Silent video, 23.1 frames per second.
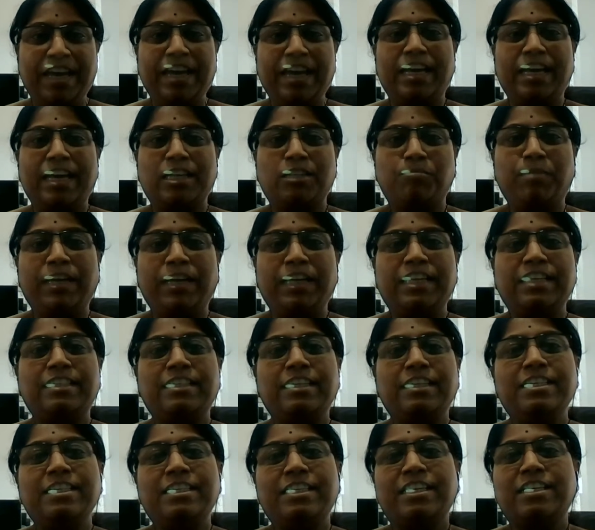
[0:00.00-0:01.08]
He has been a
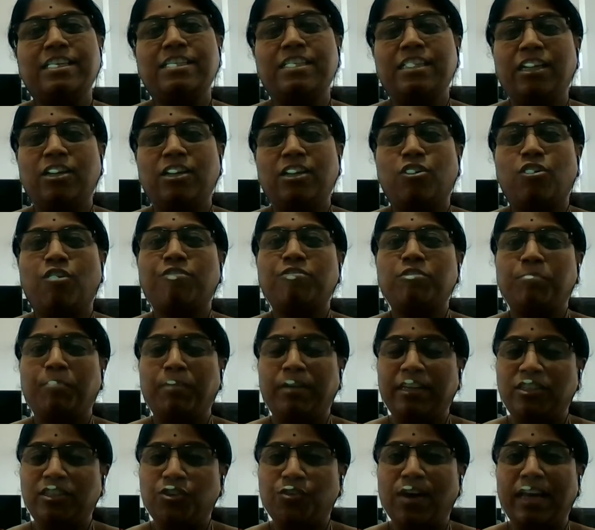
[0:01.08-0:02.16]
sincere seeker of
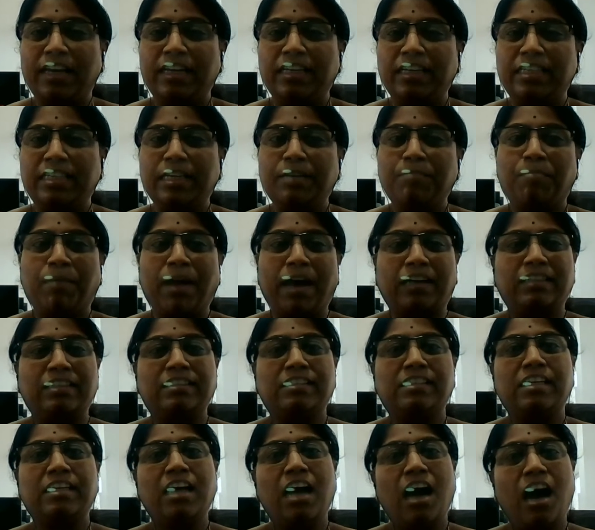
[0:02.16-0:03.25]
spirituality,
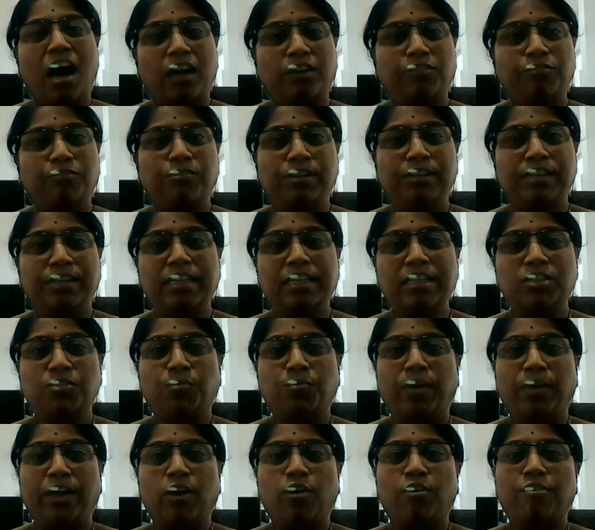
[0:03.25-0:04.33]
practicing heartfulness
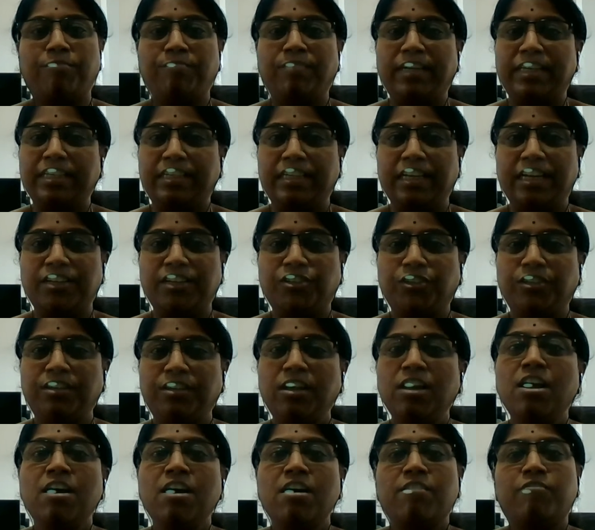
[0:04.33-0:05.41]
way of meditation
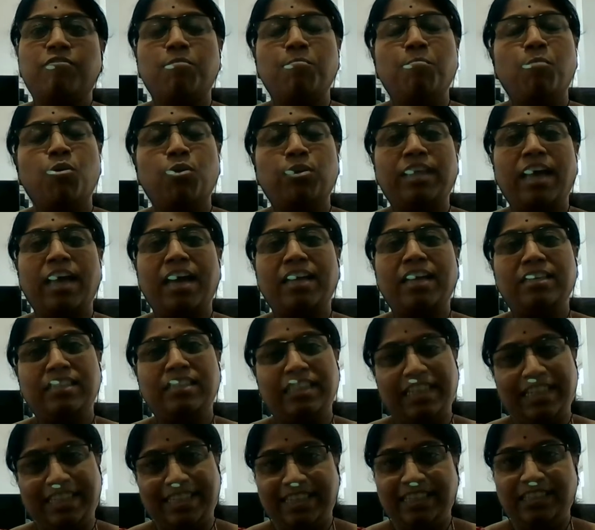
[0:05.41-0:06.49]
for more than
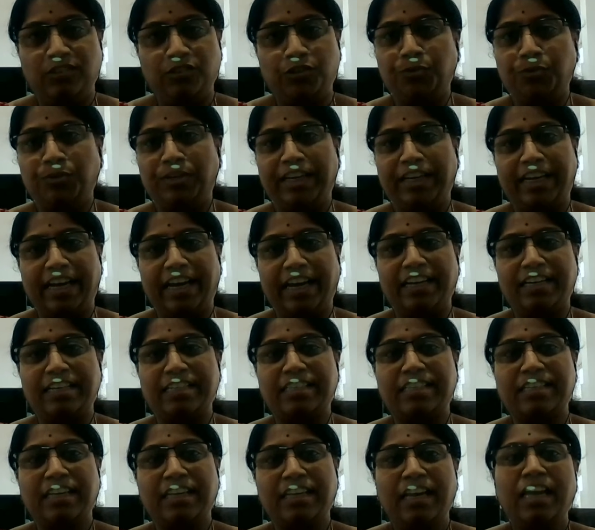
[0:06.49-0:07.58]
2
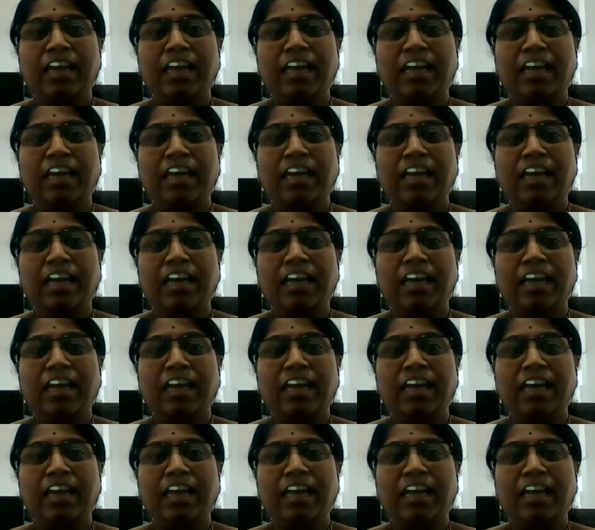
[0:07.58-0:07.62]
decades.